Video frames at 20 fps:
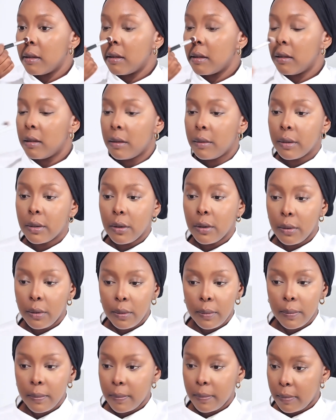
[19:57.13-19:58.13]
Here we
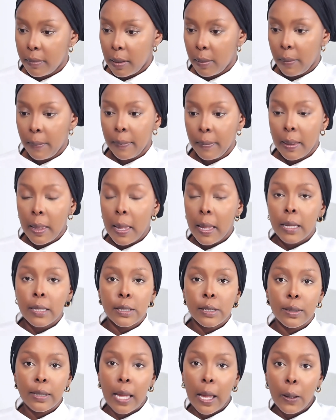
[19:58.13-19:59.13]
go.
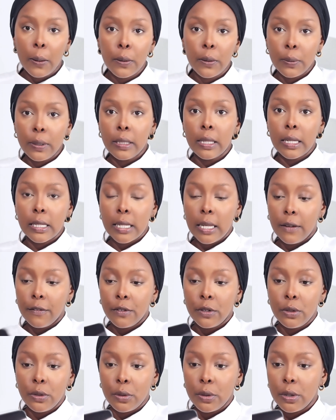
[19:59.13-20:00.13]
So now the only thing is left
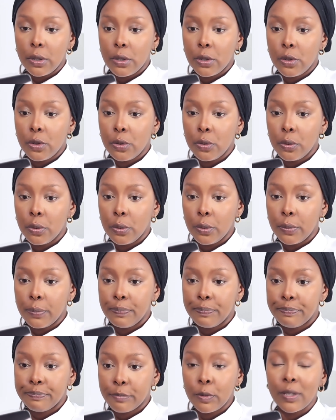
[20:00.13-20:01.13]
to do is
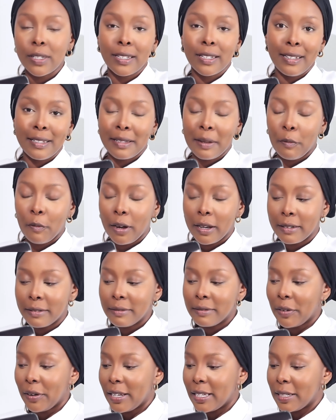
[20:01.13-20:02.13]
to, we're still in step one,
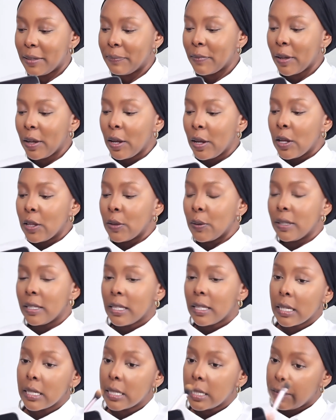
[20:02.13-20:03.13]
crazy. The only
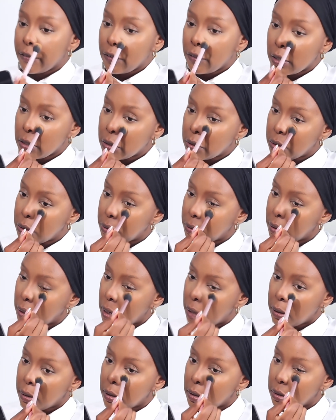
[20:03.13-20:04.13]
thing is left for us to do
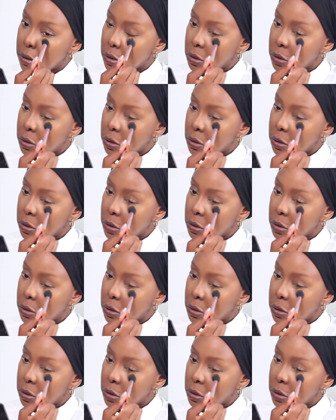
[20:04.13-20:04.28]
now is